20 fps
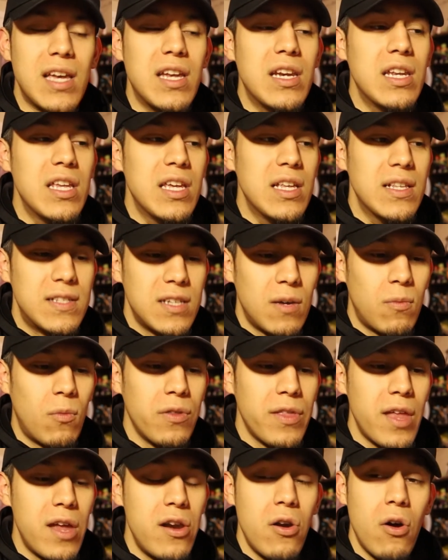I need
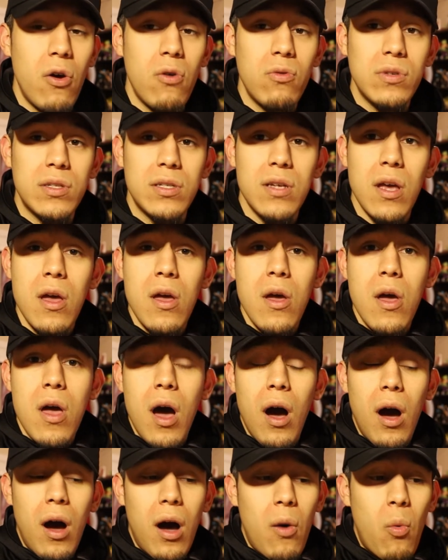someone that knows
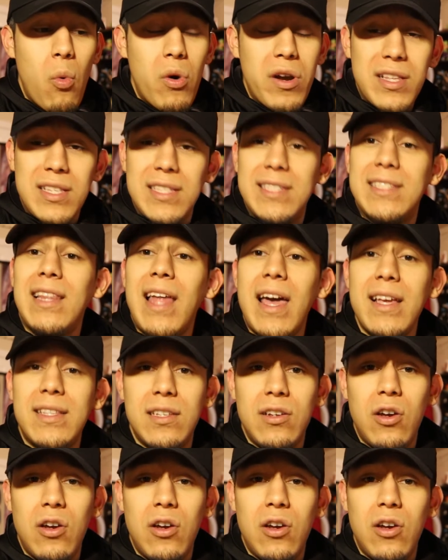what it's like